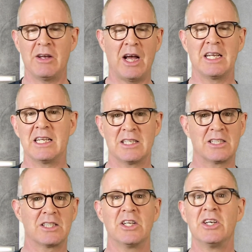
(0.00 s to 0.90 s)
that is the
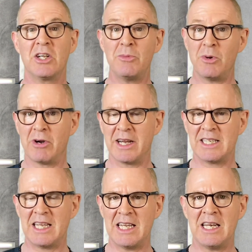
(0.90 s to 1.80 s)
sternum right
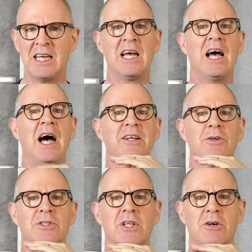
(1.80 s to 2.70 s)
here, and
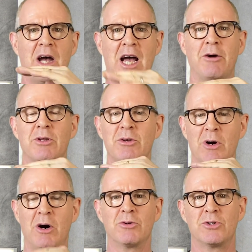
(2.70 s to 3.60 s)
also how you
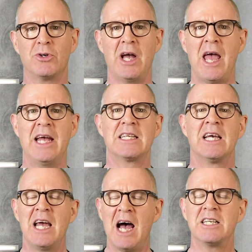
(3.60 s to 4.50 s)
hold your head.
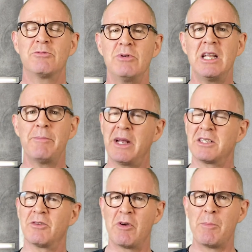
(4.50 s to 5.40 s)
And it's really a
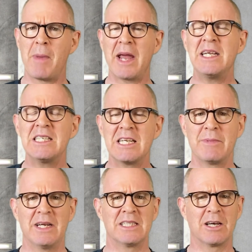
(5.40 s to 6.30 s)
matter of reminding
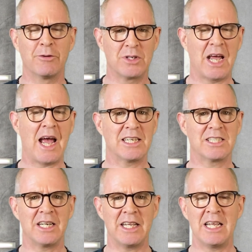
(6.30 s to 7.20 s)
myself to
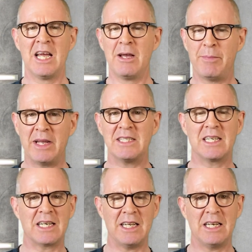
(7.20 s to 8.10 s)
actually
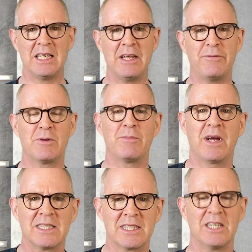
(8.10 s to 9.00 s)
basically lift
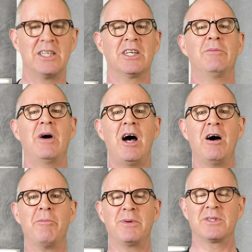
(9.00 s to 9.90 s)
my sternum
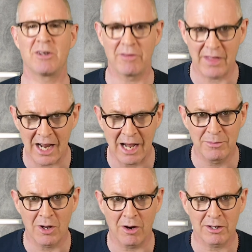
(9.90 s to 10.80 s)
up so that
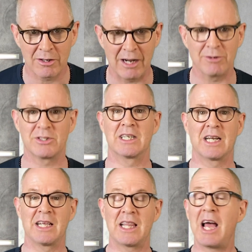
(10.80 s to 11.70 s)
I'm not crouching
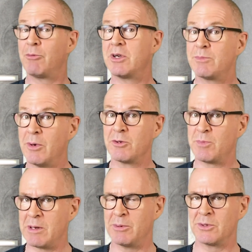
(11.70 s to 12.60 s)
like that, which most
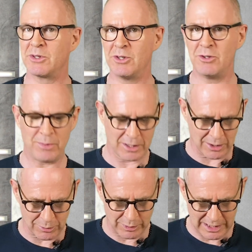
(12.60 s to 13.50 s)
people do
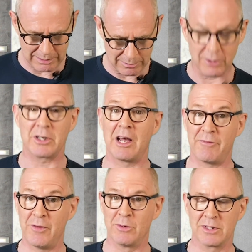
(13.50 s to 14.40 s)
because we look at our
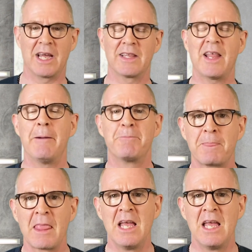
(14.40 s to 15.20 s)
phones like that.